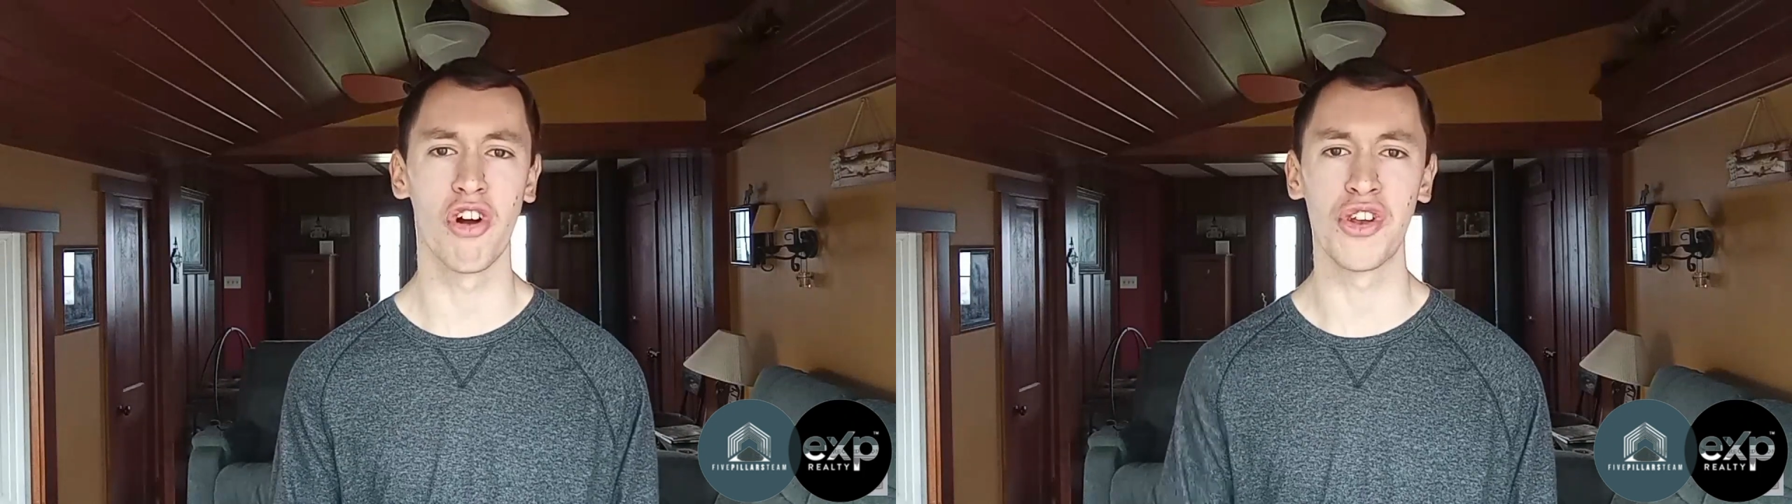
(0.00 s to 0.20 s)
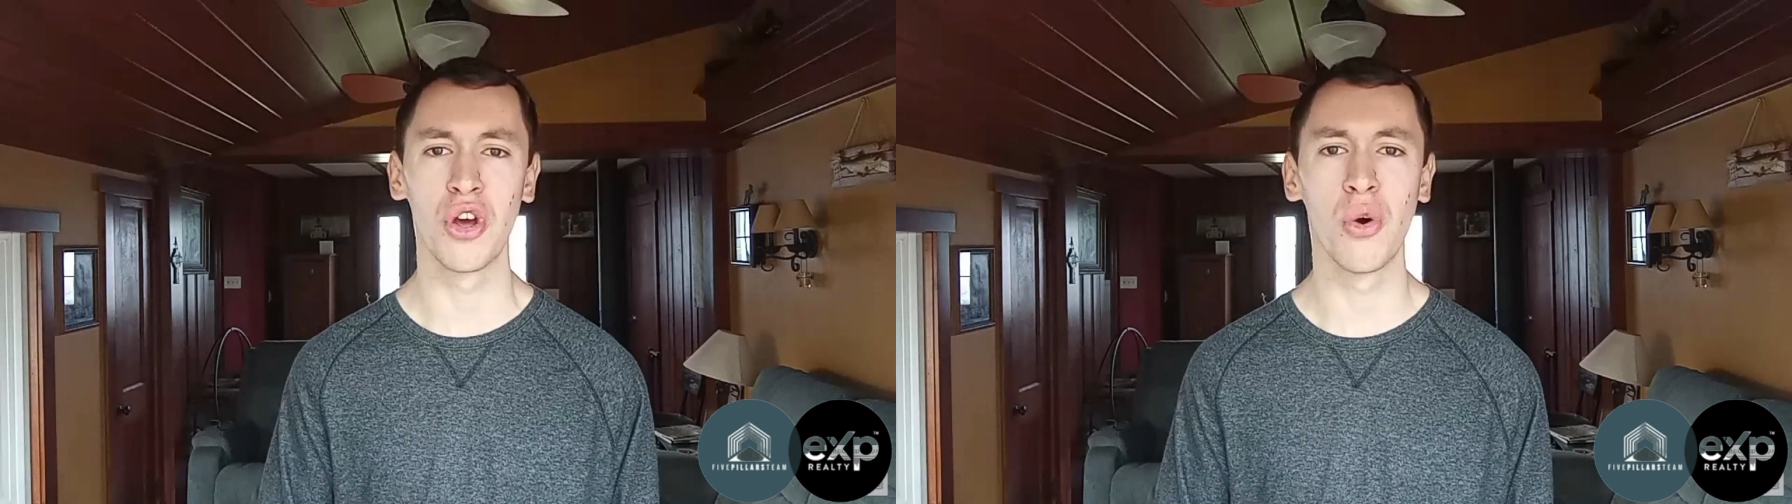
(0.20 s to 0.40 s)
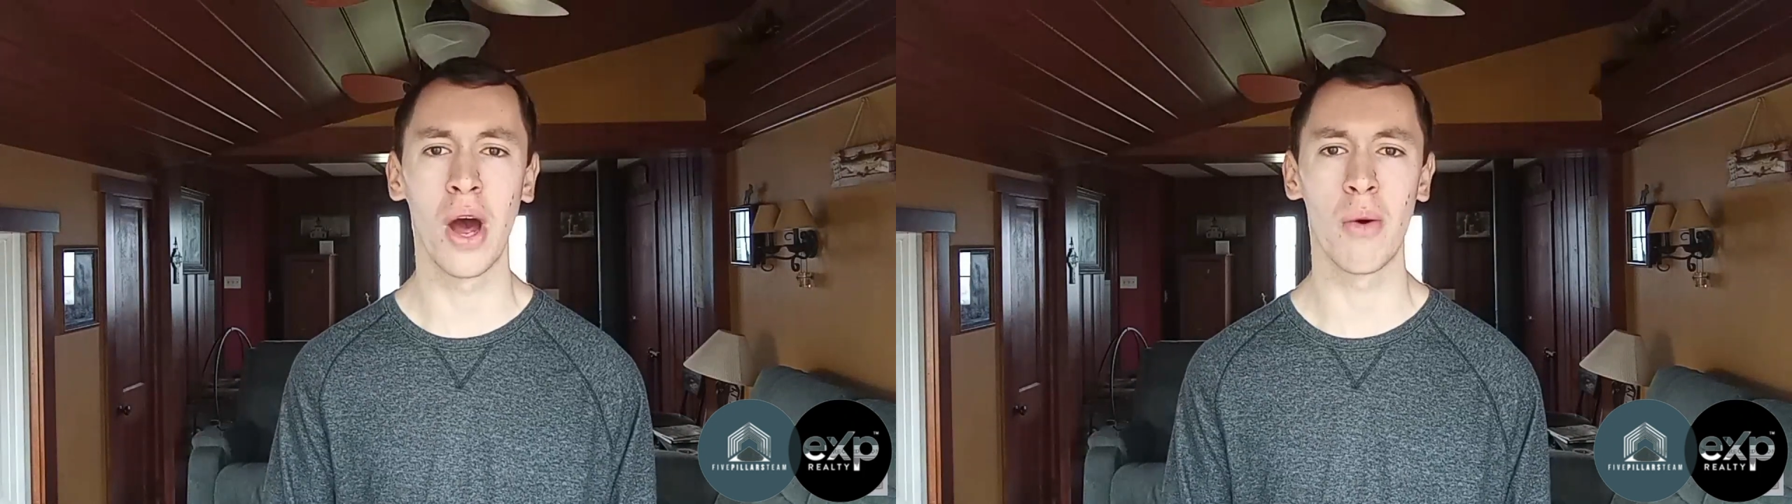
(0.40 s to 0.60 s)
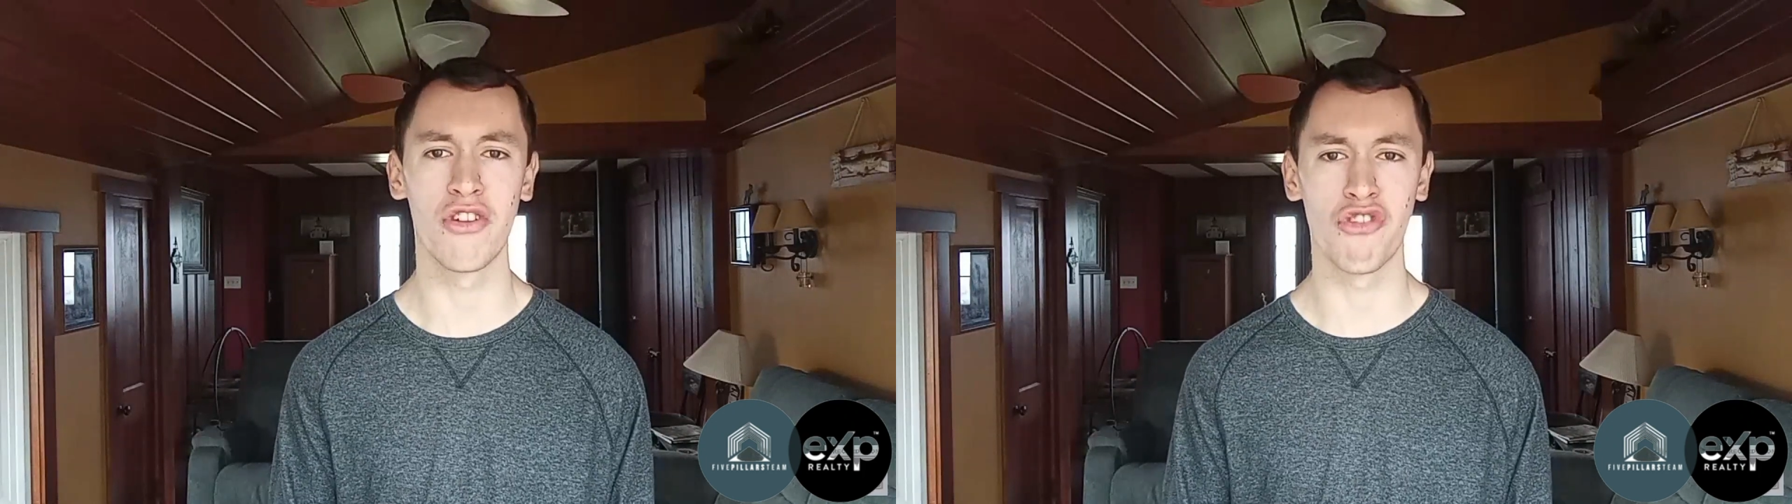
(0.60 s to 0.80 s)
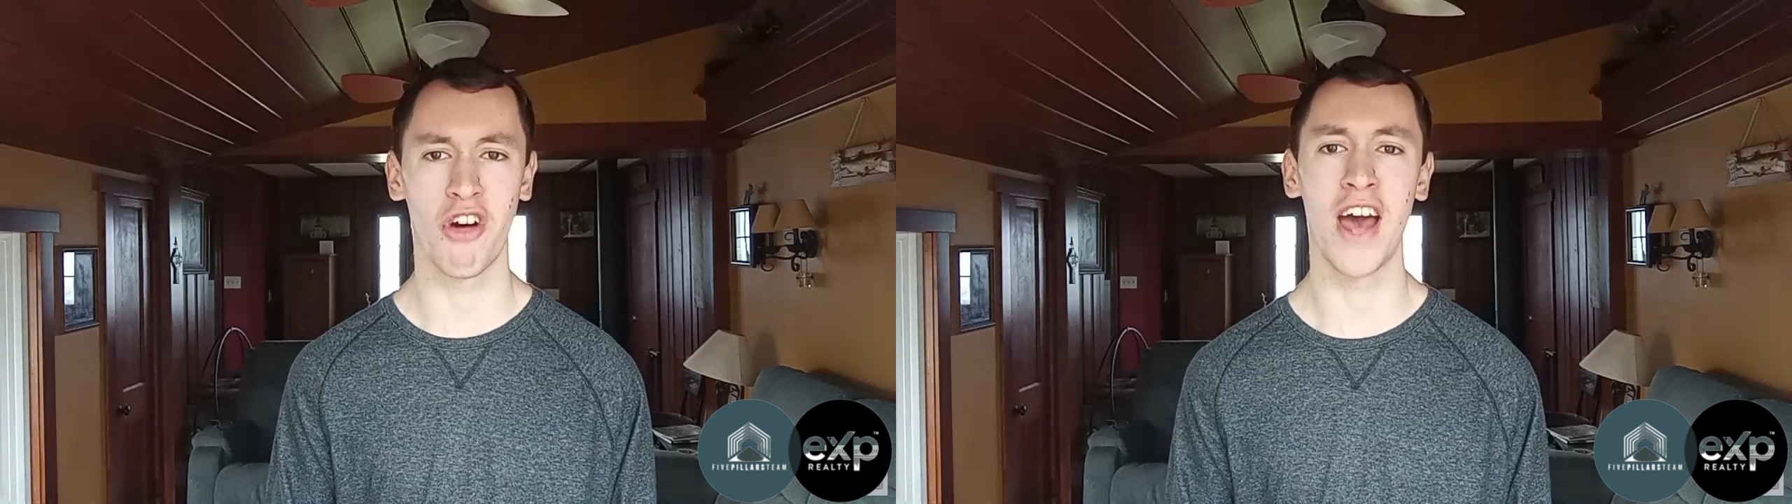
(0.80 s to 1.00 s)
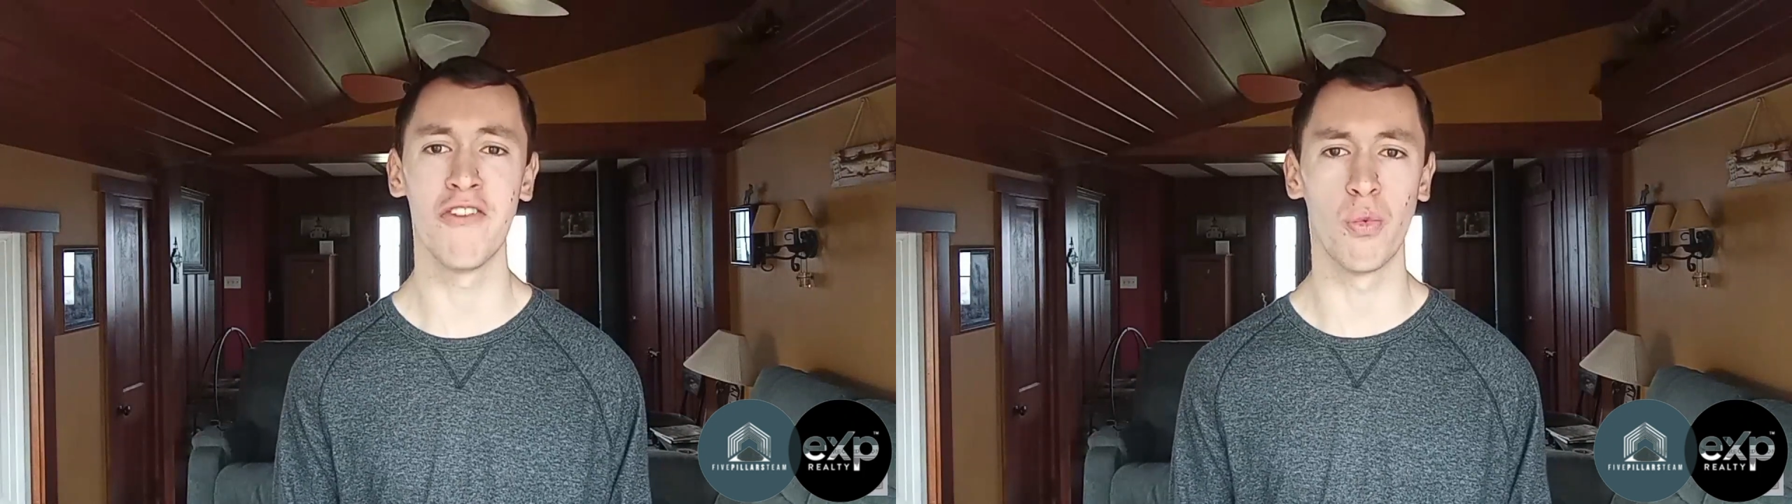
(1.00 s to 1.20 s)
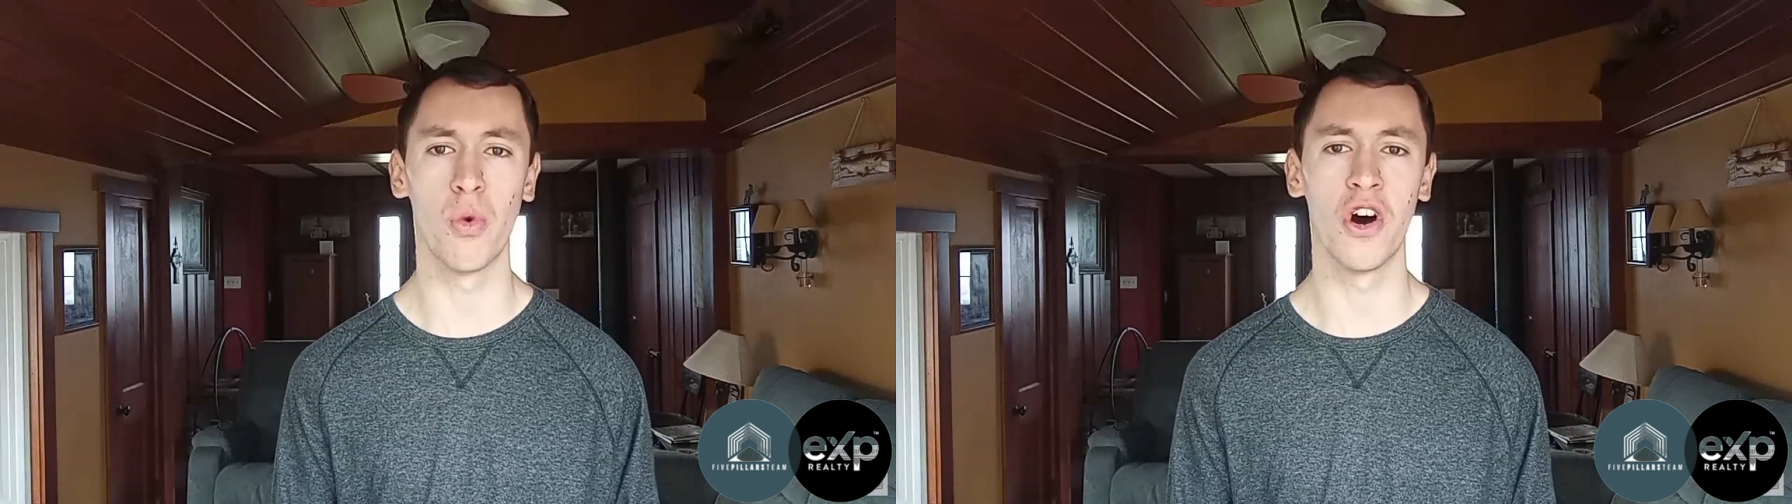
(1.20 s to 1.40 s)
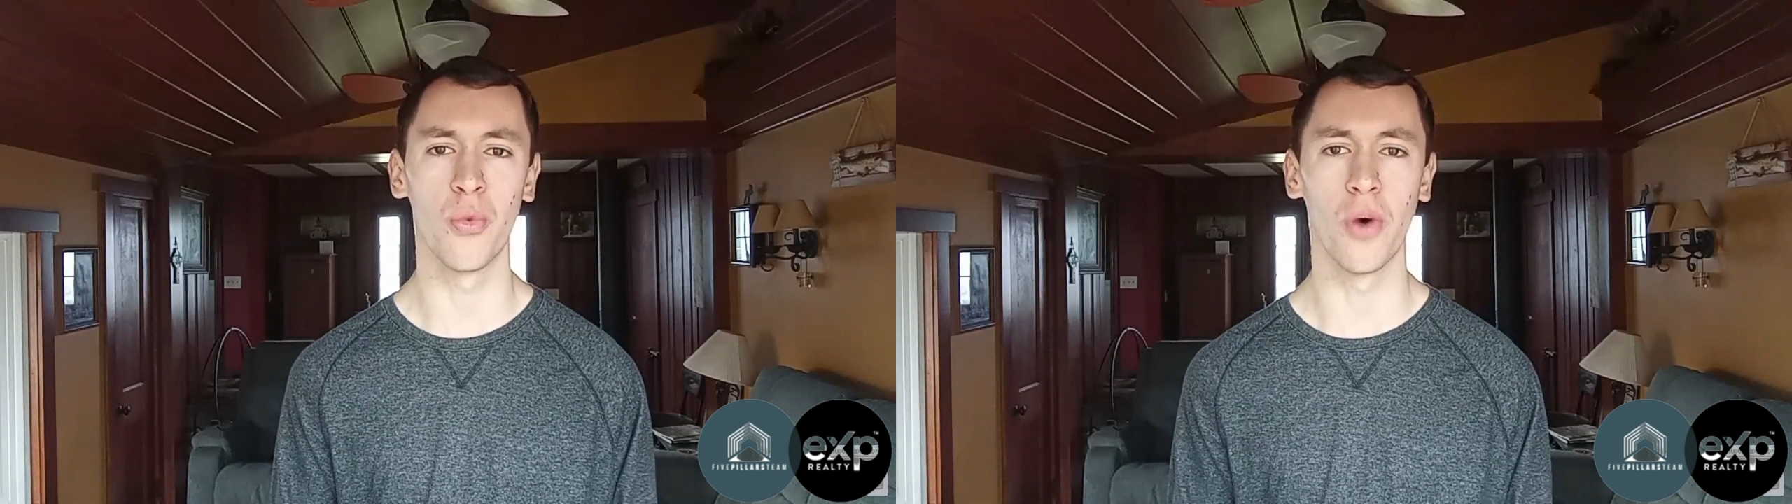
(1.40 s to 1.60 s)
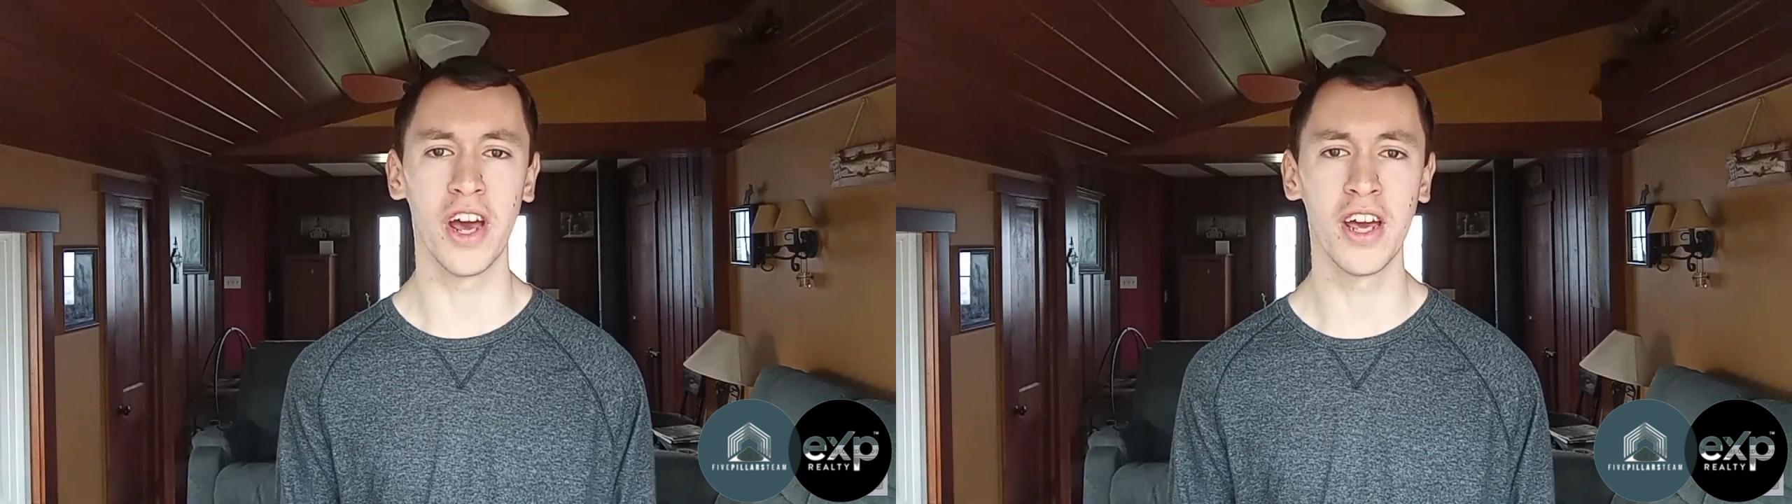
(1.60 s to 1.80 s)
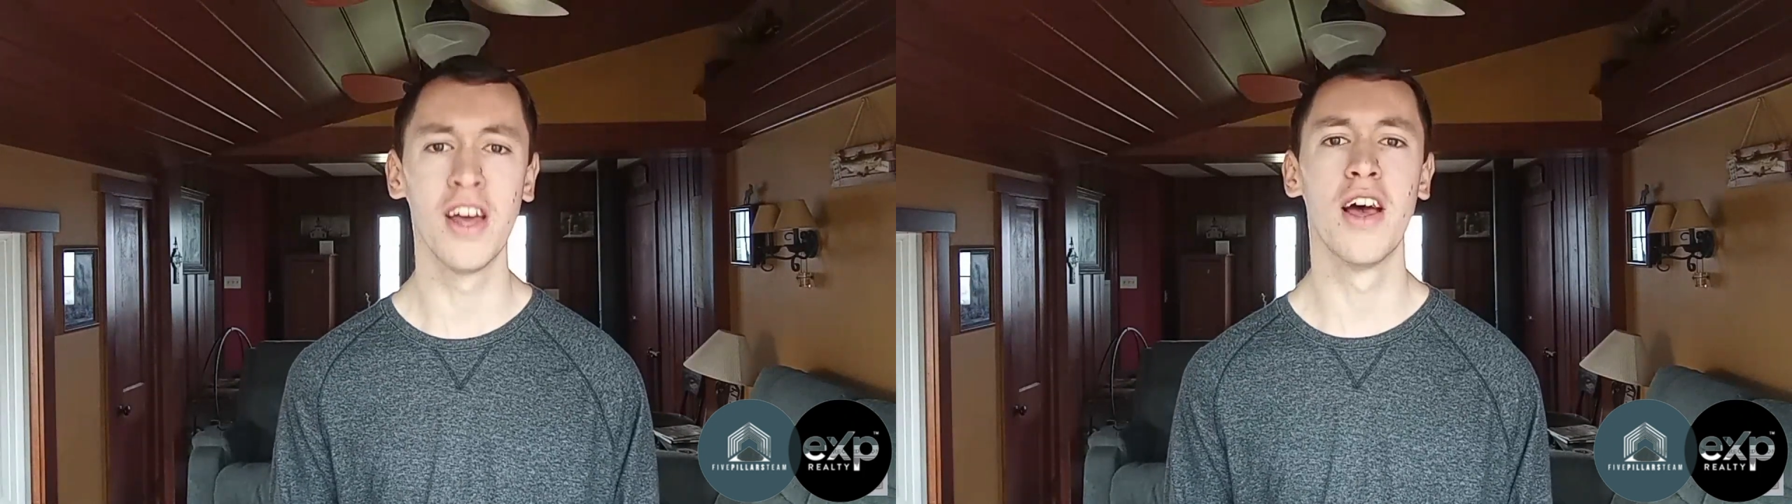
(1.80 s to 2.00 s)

a 2-hour drive one way,